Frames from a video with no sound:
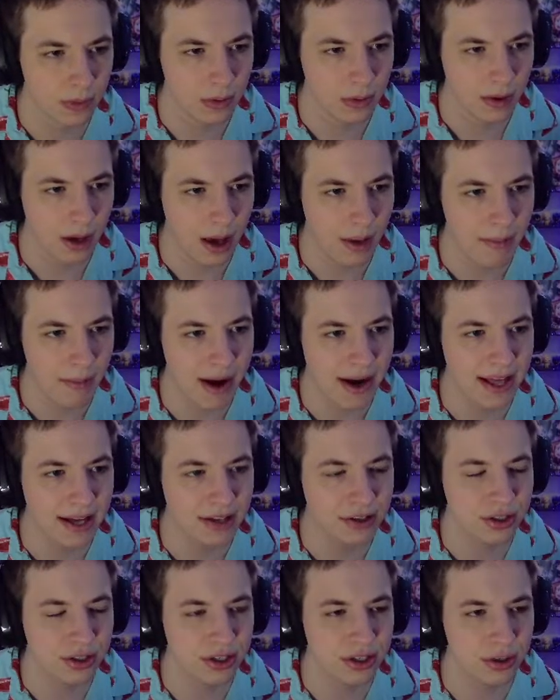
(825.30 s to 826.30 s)
Might
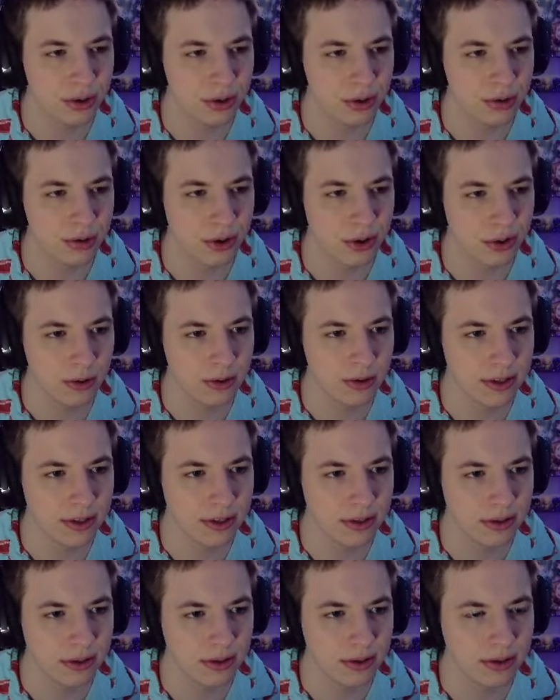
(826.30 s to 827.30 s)
actually do a Chrono
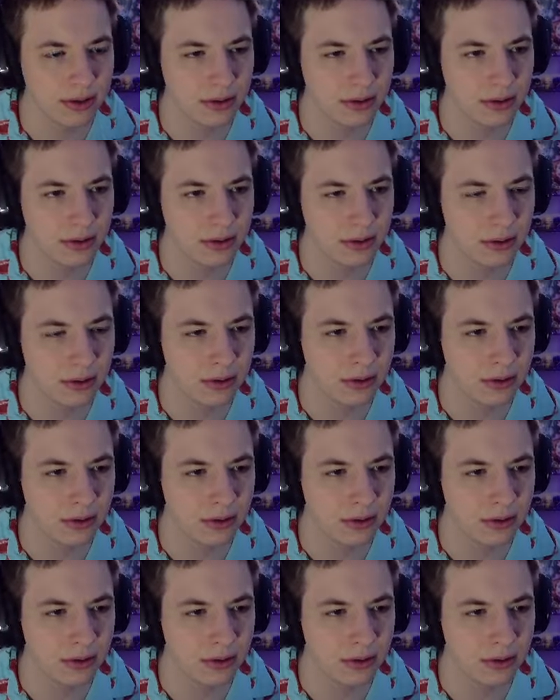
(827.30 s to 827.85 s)
Crystal